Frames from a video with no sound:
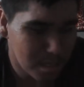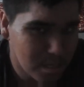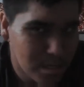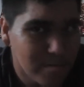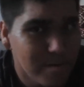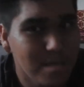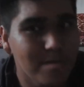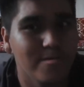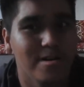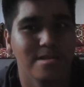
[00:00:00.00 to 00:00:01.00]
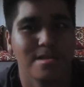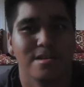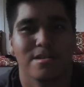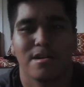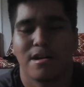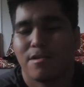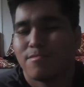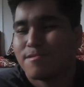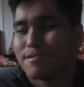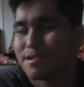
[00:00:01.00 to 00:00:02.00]
The reason why, like, I
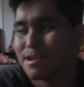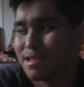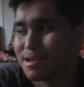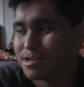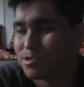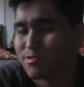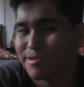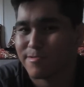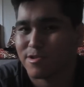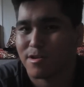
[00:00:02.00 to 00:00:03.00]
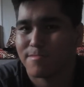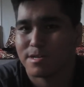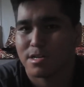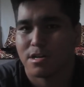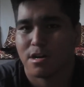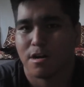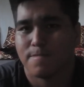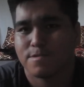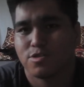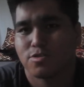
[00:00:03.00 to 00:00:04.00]
want, like, a dream job
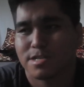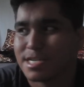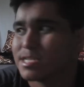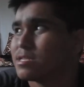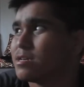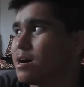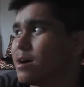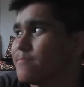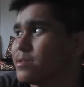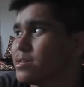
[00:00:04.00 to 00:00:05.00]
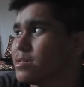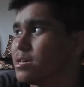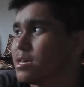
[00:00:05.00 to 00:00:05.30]
of joining in the army